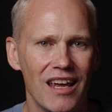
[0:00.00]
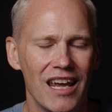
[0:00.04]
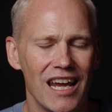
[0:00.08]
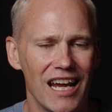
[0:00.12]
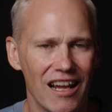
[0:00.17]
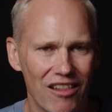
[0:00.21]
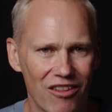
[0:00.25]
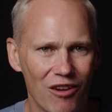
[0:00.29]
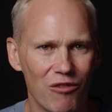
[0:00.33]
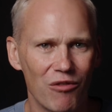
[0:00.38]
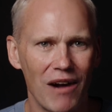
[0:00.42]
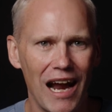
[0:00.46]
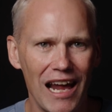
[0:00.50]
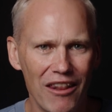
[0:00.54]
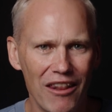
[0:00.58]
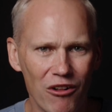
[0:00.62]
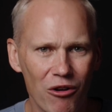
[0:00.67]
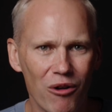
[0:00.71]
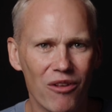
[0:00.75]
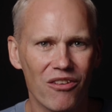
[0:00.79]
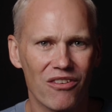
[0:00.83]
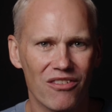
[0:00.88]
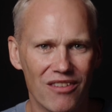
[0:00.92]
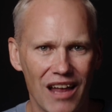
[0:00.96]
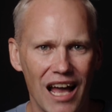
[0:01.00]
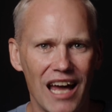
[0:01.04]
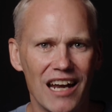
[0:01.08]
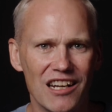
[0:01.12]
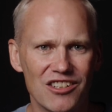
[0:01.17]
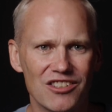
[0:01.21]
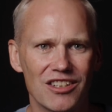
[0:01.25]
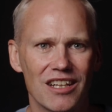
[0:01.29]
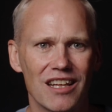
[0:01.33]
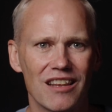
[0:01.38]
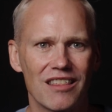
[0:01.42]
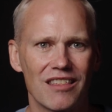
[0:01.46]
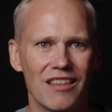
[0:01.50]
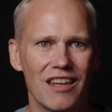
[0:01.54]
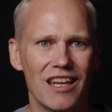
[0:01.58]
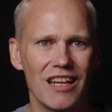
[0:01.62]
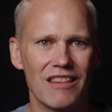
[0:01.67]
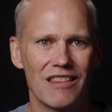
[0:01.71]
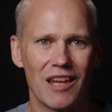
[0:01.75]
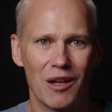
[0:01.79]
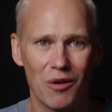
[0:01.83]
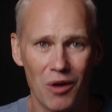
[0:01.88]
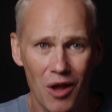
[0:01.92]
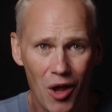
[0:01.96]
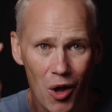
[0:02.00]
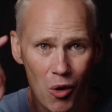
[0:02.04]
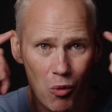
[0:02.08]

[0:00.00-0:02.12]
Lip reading: It's a rather astonishing thing that